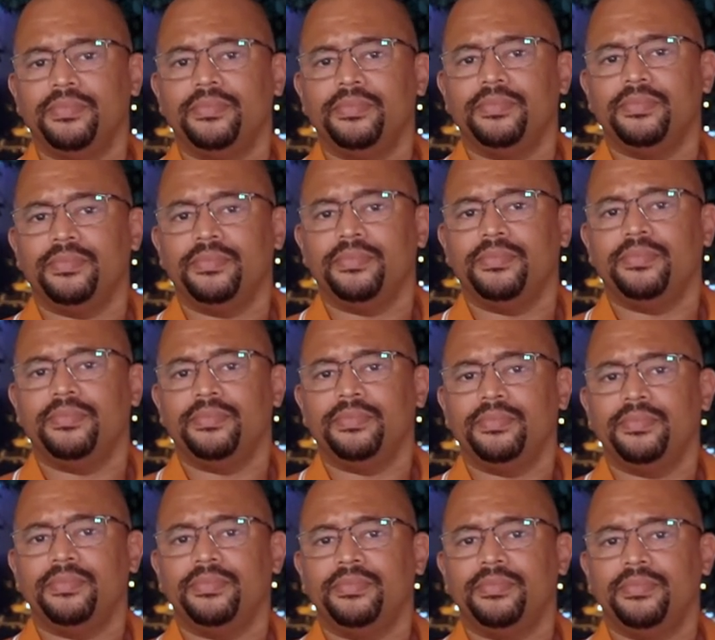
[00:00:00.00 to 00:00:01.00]

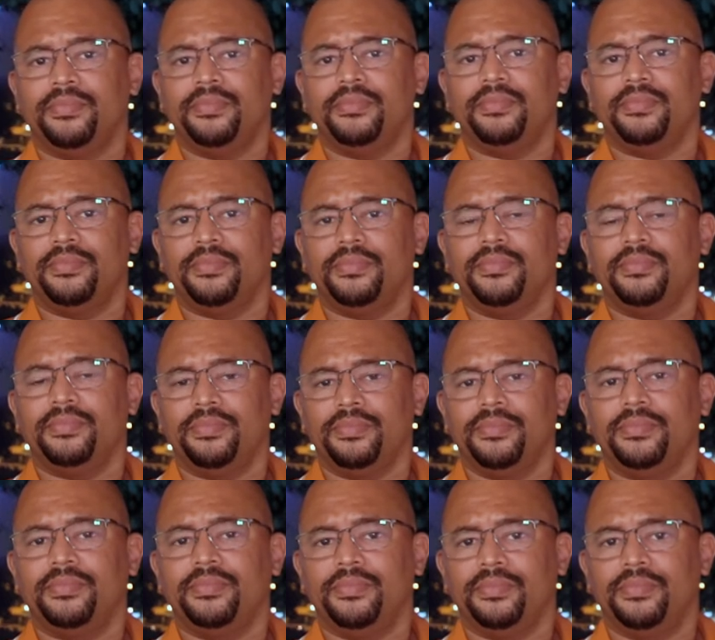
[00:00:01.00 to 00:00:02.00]

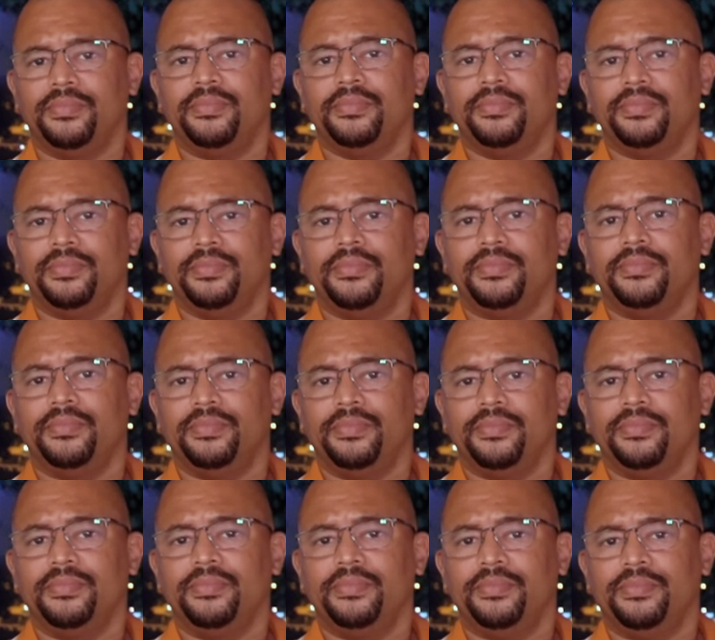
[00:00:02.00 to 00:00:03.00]

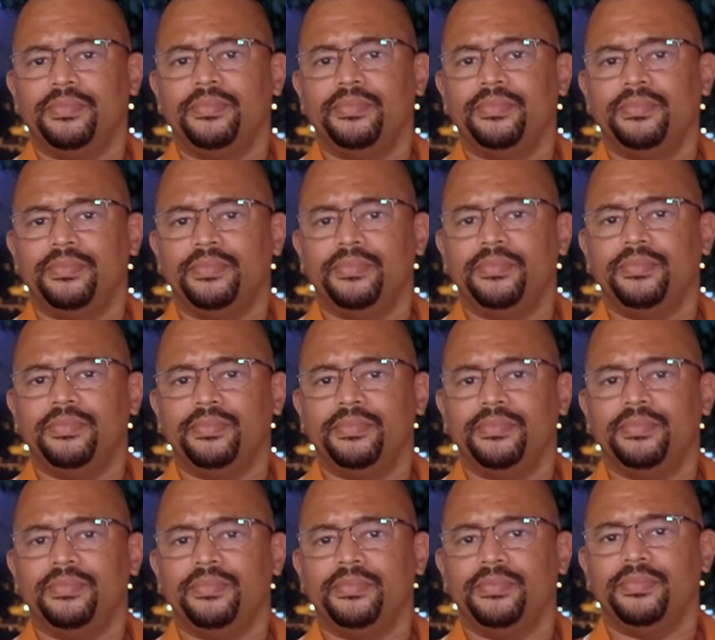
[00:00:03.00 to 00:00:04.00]

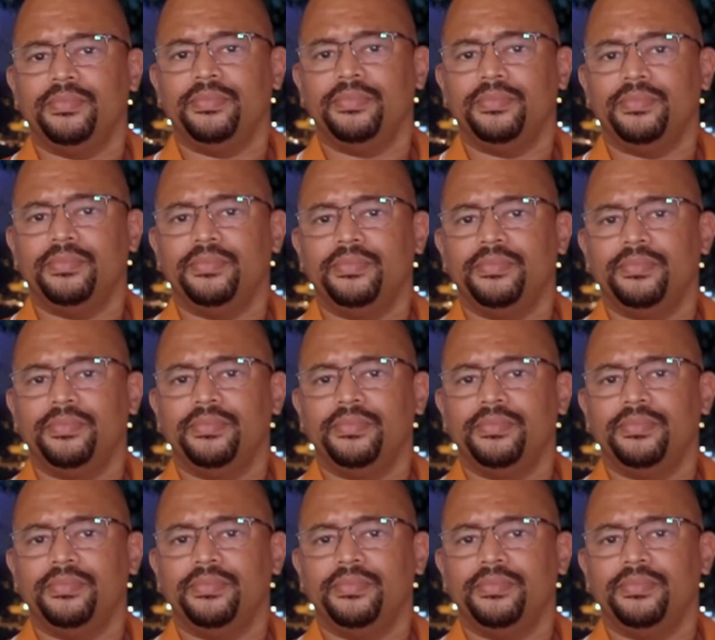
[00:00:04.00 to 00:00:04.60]
(silent)